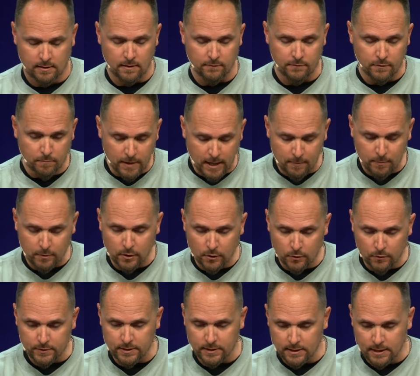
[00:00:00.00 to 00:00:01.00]
of the
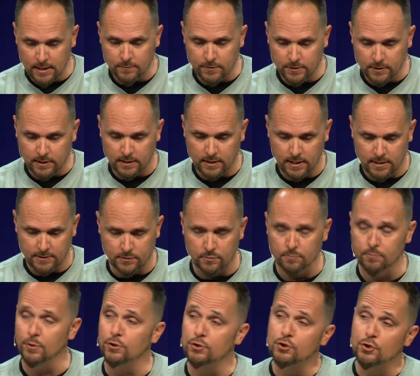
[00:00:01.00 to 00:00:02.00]
Babylonian
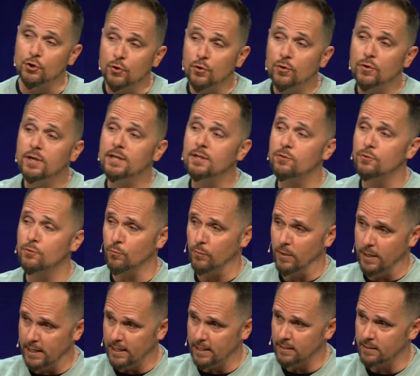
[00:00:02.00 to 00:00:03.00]
Nebuchadnezzar, but during the
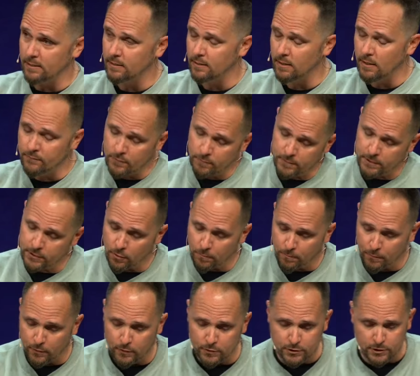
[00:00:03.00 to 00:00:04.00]
reign of the
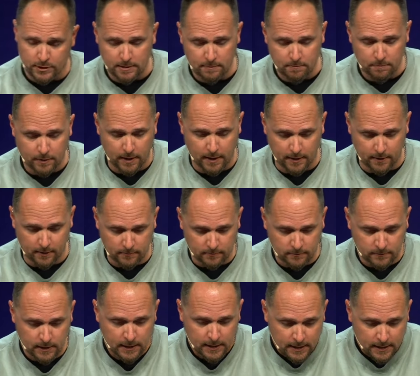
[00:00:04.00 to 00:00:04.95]
Medo Persian Empire.